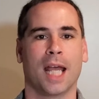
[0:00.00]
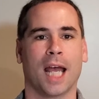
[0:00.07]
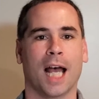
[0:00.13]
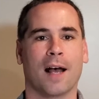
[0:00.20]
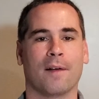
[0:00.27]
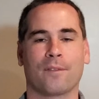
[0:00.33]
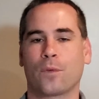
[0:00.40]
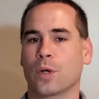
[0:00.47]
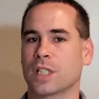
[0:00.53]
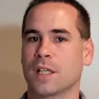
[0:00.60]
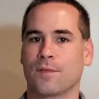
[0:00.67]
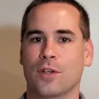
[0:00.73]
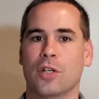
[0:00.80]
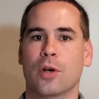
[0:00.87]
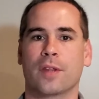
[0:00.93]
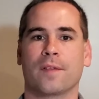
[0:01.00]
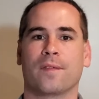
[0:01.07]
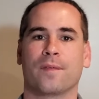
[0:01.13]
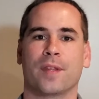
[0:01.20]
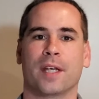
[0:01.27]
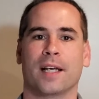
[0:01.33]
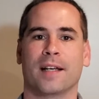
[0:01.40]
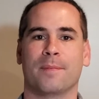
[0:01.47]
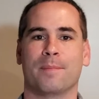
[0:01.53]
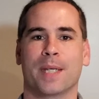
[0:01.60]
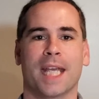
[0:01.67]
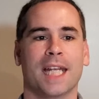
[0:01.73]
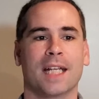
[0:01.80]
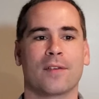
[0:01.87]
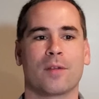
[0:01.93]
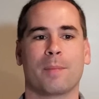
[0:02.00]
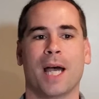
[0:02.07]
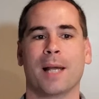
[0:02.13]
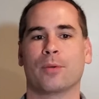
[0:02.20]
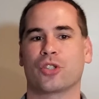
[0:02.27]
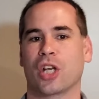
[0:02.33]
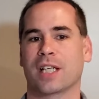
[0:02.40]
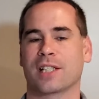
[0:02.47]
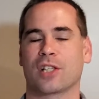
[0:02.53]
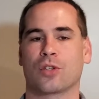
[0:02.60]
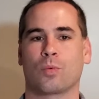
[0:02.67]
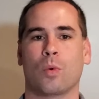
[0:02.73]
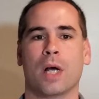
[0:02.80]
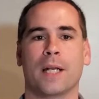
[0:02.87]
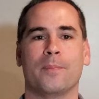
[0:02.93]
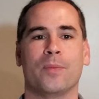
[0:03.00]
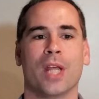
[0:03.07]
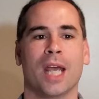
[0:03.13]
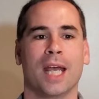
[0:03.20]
Uh, of course, if you know the, the beginning of the Bible, Genesis 1,